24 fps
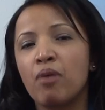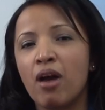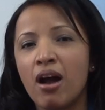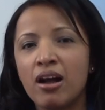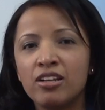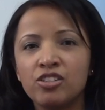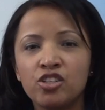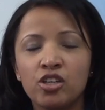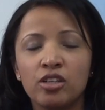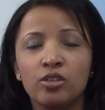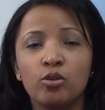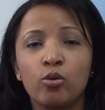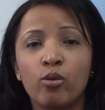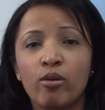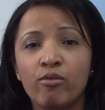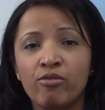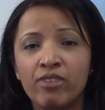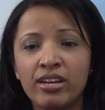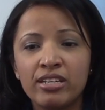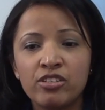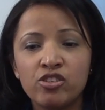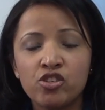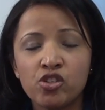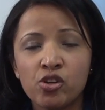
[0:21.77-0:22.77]
project or a
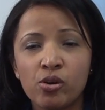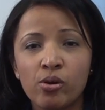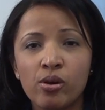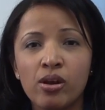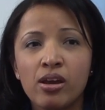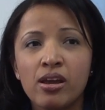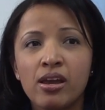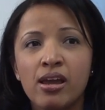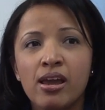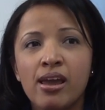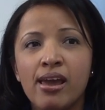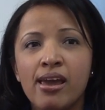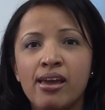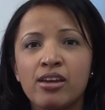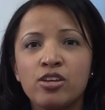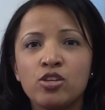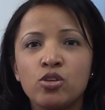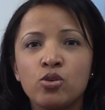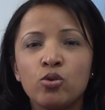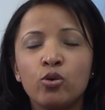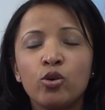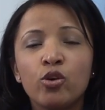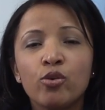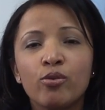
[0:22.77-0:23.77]
venture,
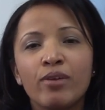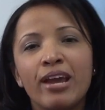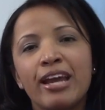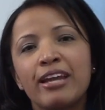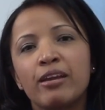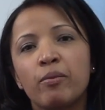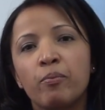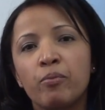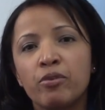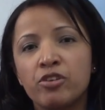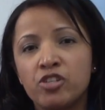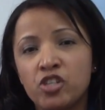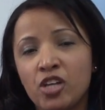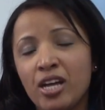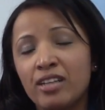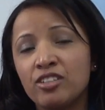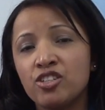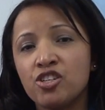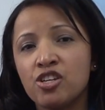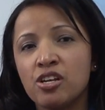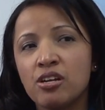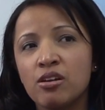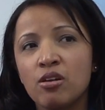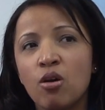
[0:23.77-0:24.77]
you create a
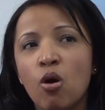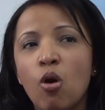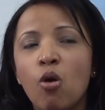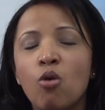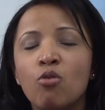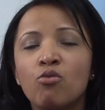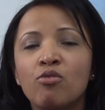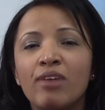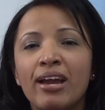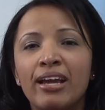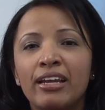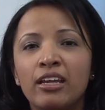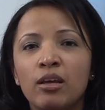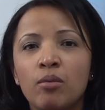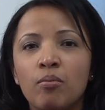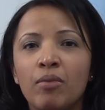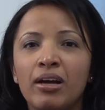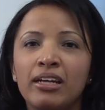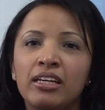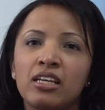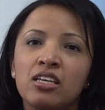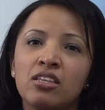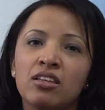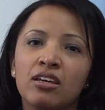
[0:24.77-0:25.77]
projection of any
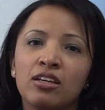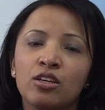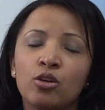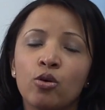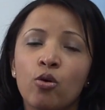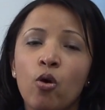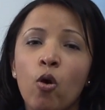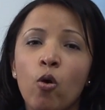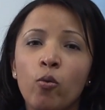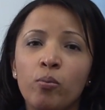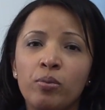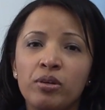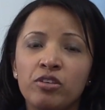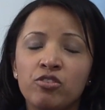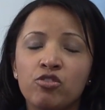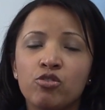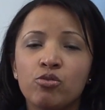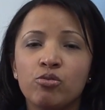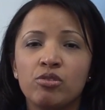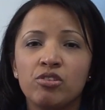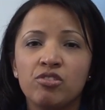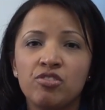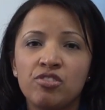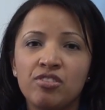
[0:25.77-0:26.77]
money that you're hoping to
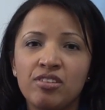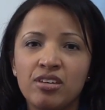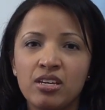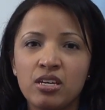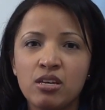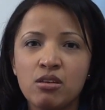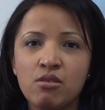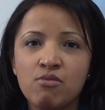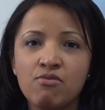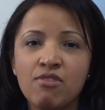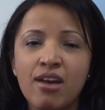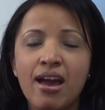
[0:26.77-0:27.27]
receive